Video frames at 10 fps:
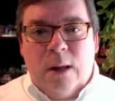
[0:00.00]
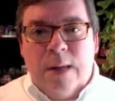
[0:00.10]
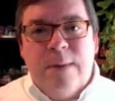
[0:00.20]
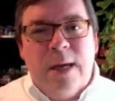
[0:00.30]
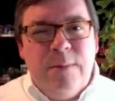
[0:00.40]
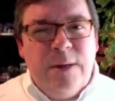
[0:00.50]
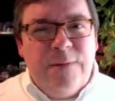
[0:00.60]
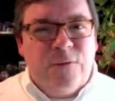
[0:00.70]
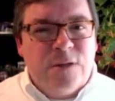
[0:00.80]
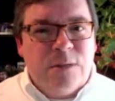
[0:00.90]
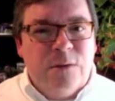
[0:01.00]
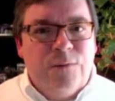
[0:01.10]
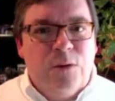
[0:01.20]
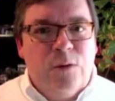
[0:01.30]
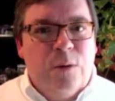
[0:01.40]
and maybe for some of
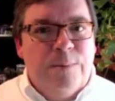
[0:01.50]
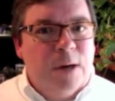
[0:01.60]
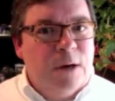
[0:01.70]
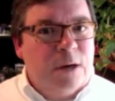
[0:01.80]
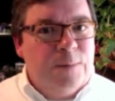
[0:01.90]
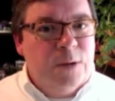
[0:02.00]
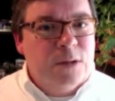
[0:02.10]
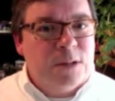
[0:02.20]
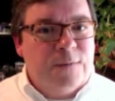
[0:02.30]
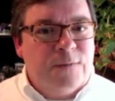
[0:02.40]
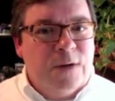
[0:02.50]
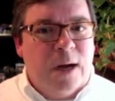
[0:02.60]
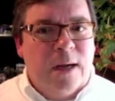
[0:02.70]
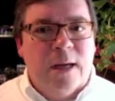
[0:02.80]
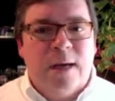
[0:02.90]
you who are better at computer stuff than
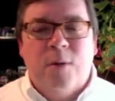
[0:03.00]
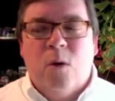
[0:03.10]
I am,